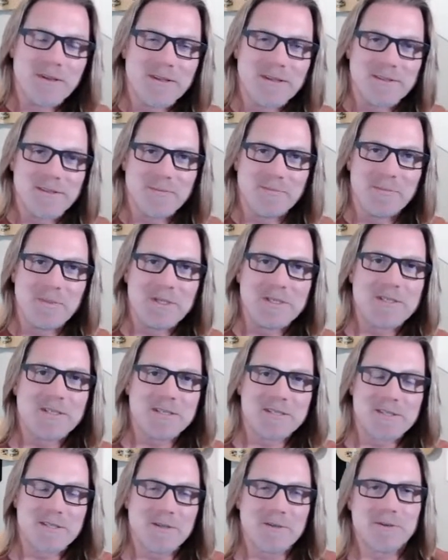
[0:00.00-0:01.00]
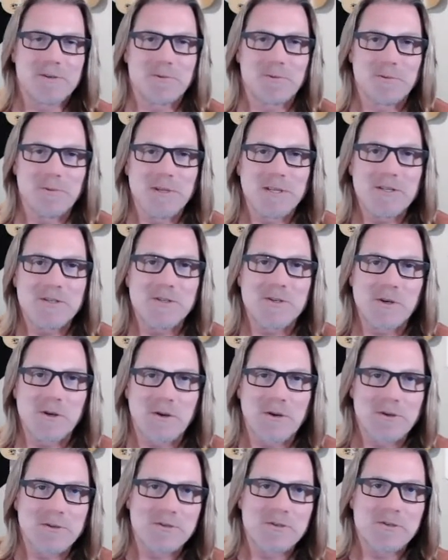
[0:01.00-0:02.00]
as a business owner
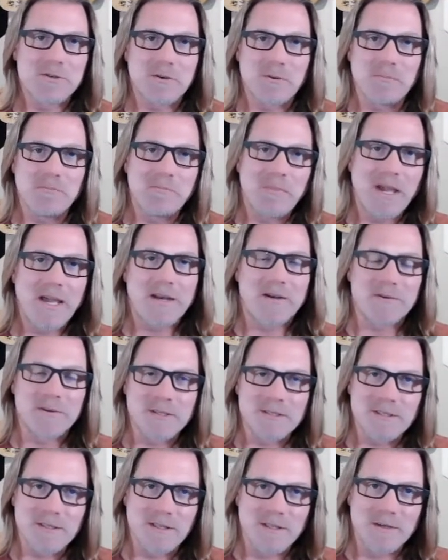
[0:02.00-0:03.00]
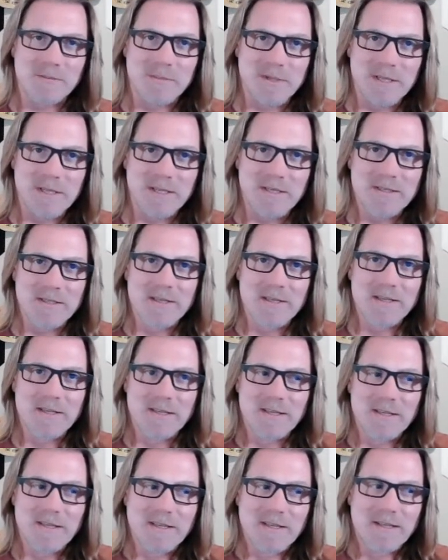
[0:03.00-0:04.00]
recharge your batteries a little bit,
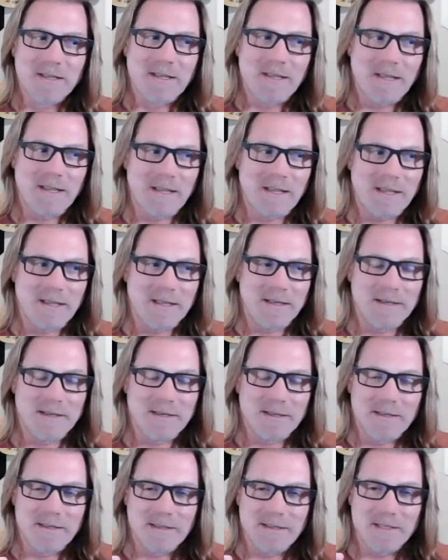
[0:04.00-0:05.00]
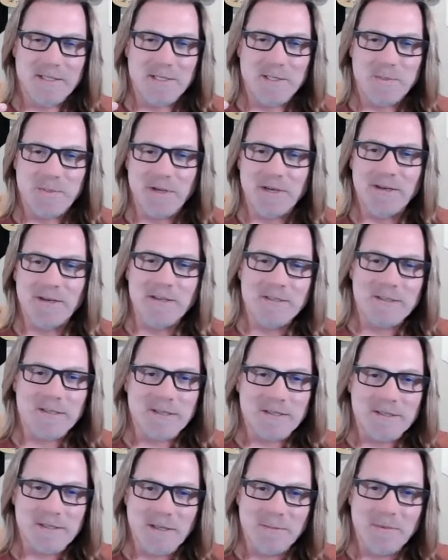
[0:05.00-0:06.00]
and
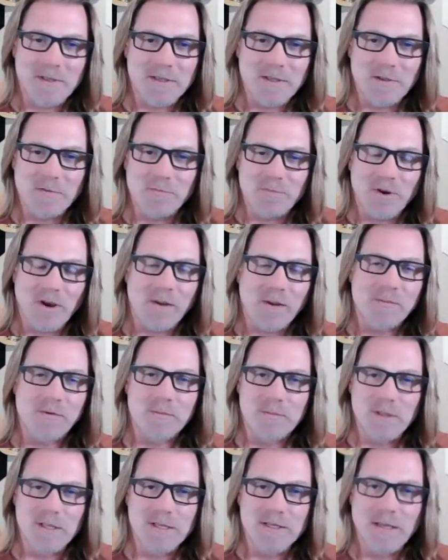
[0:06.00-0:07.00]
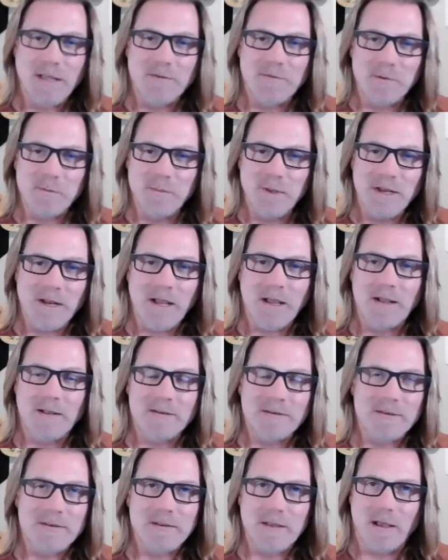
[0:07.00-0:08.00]
experiencing something you've probably never been
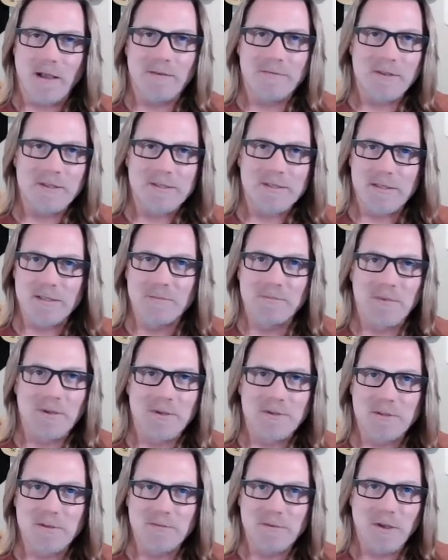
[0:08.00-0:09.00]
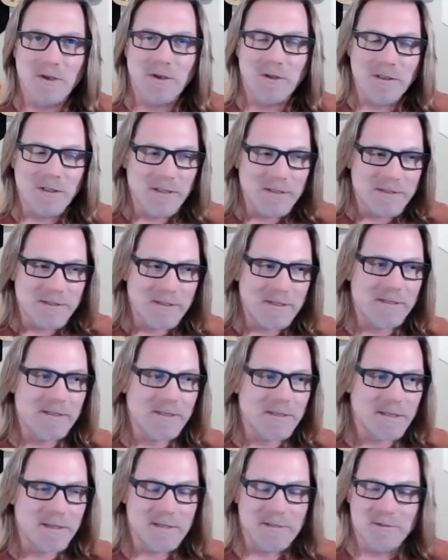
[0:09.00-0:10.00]
out. Obviously, most of y'all listening
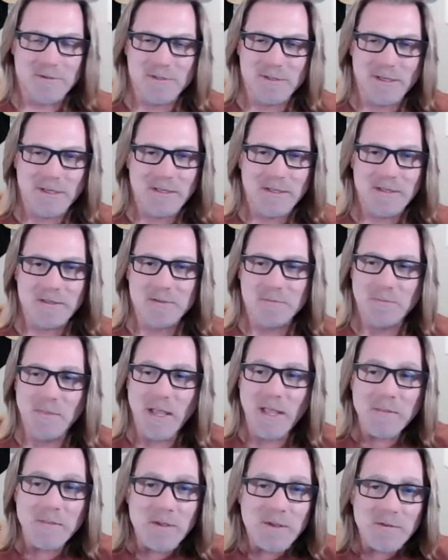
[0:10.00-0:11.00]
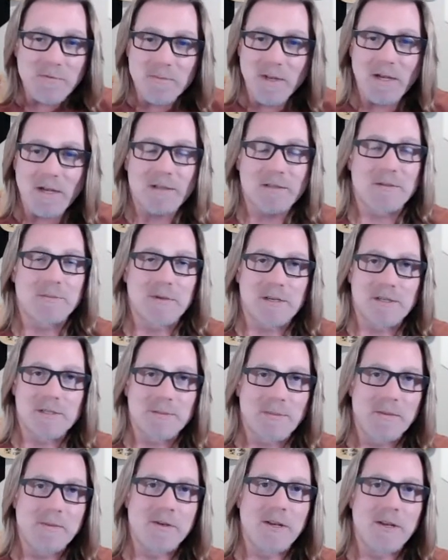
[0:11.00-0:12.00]
to this or seeing this, maybe you've been out to
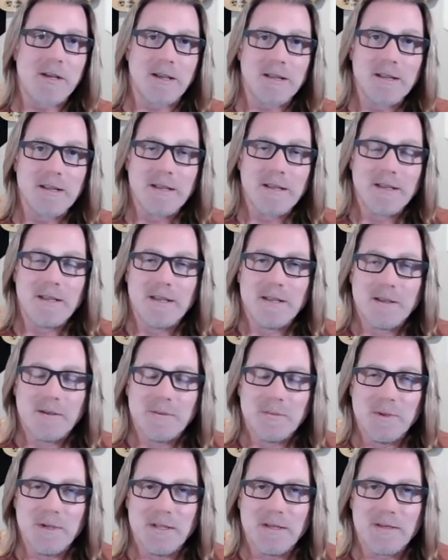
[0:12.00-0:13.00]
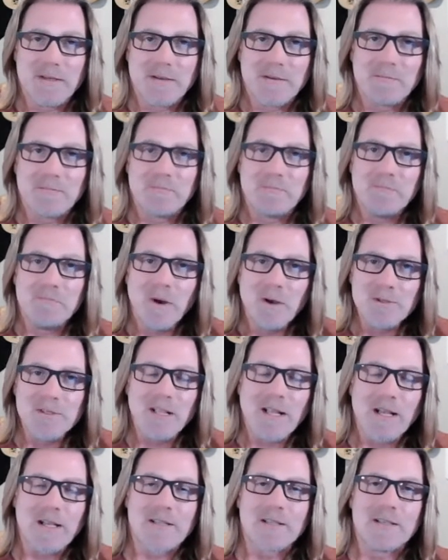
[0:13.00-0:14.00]
Maris, maybe not, but most
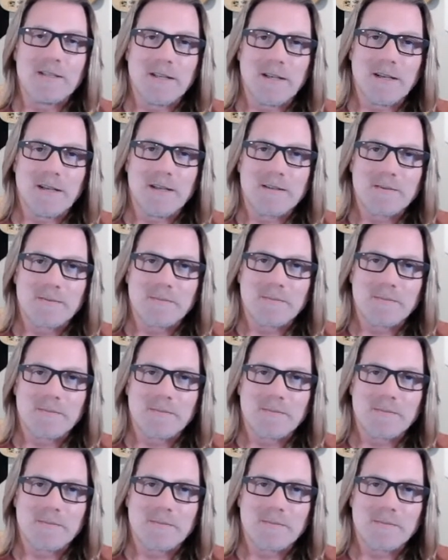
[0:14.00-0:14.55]
likely not.